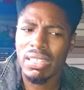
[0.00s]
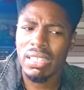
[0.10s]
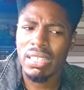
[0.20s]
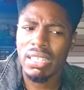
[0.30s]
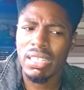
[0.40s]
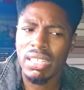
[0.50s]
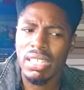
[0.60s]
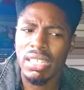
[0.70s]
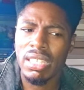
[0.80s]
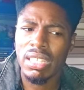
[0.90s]

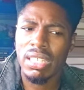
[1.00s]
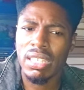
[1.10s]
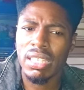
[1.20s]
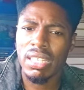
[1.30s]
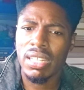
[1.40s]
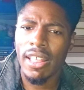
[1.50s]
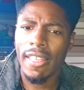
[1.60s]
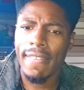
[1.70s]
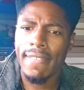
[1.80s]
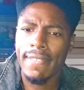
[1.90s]

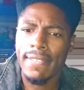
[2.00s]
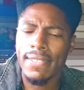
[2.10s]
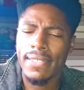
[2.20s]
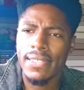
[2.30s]
(no one is talking)